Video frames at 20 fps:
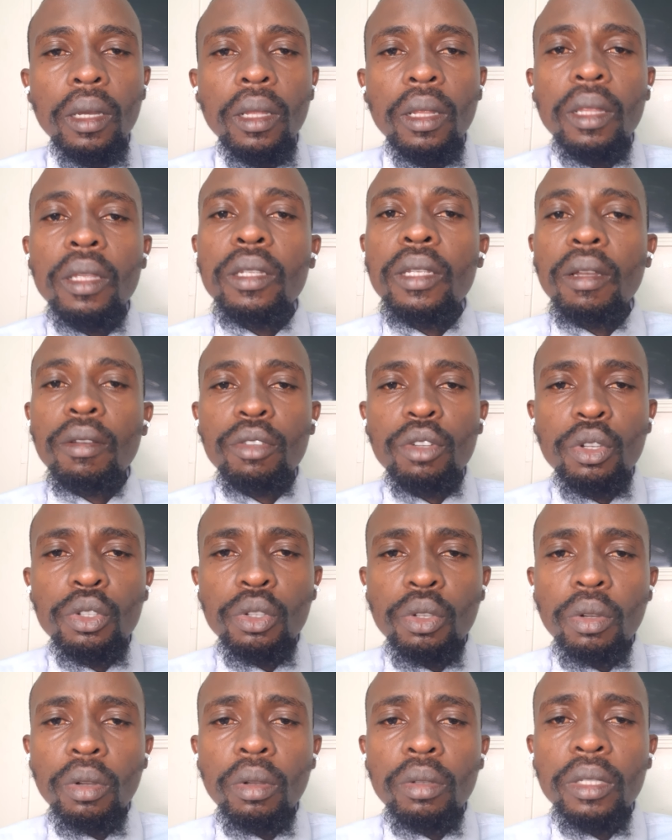these are
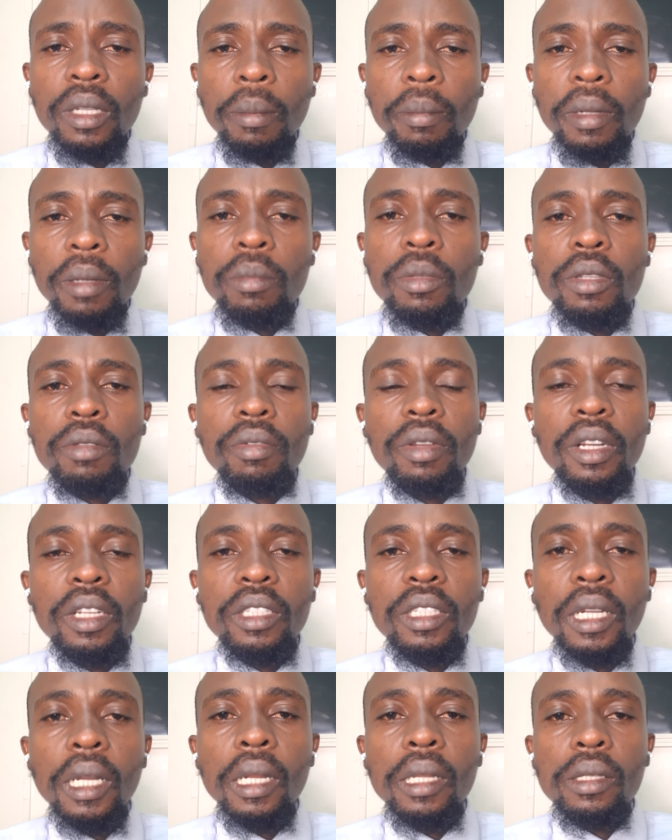also sometimes very
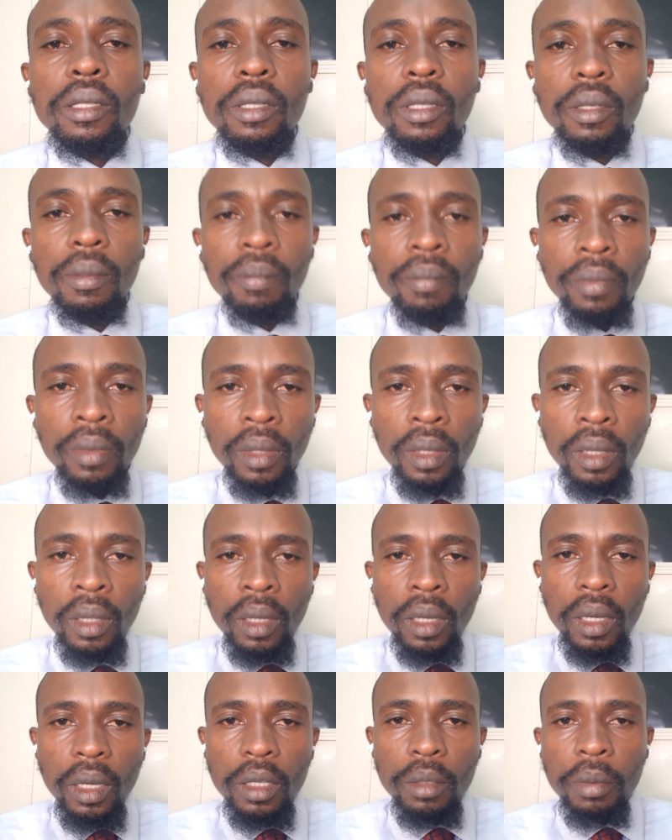challenging,
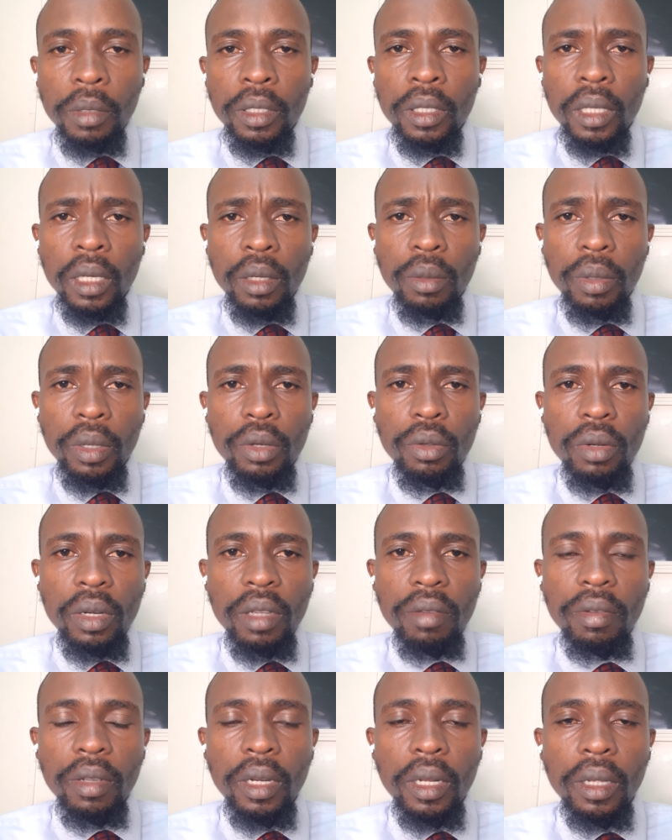especially when you
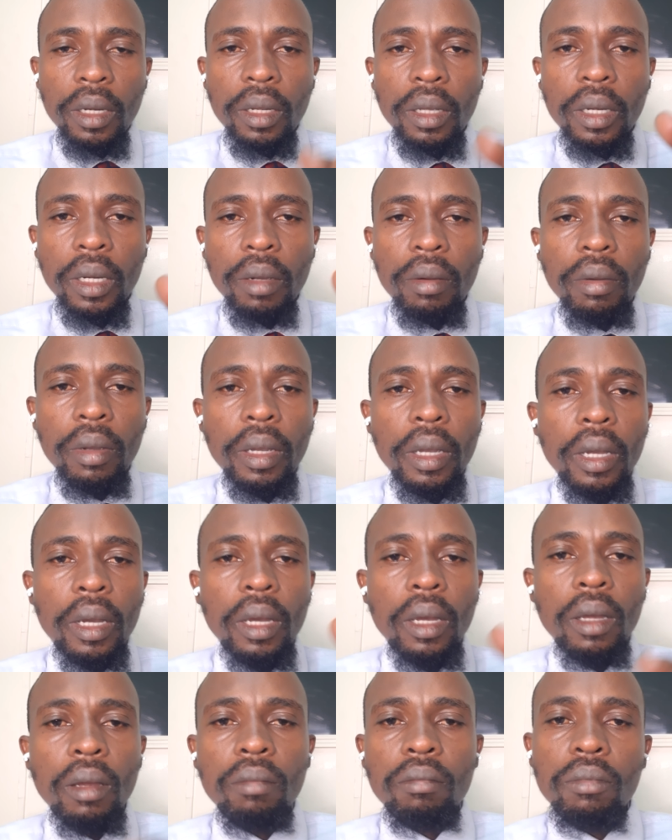live in an area
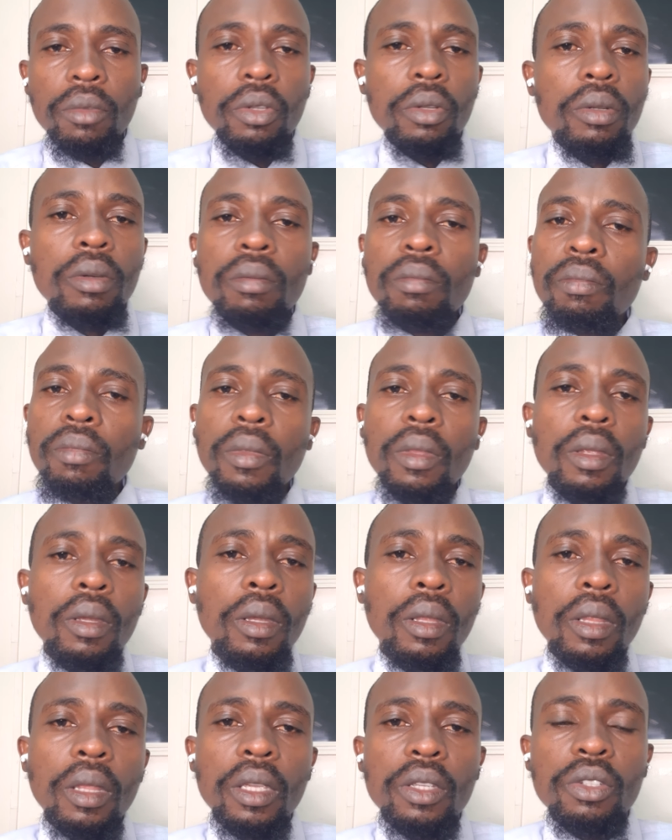where,
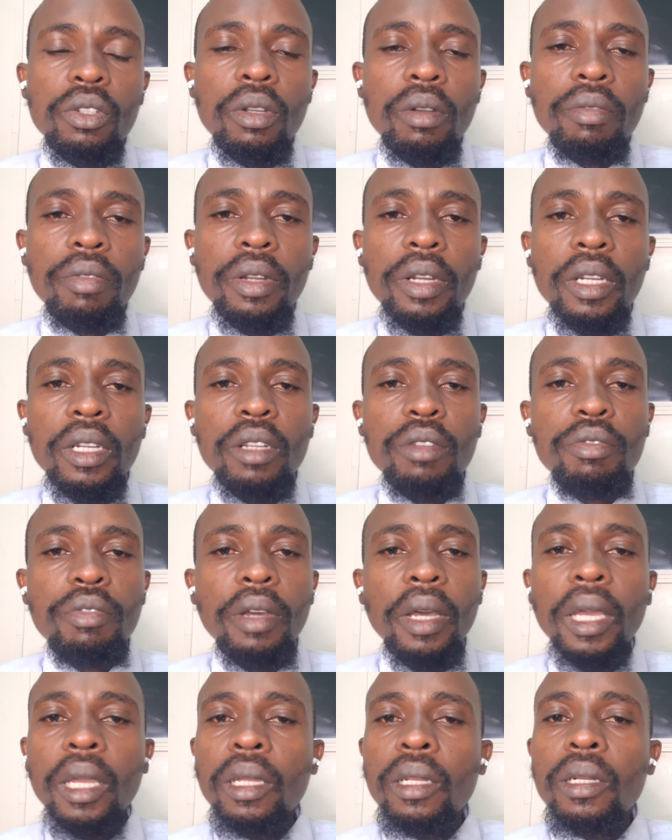there's not very
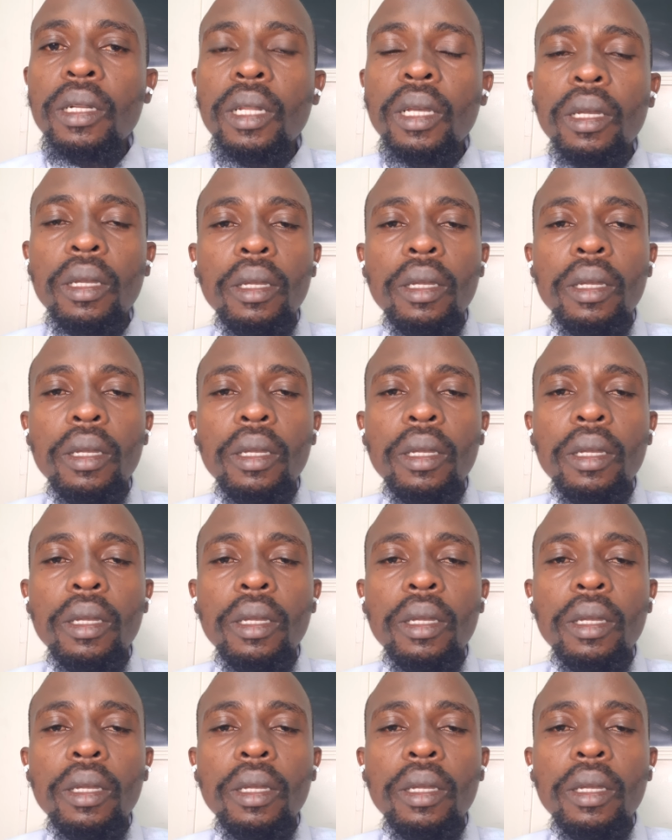defined,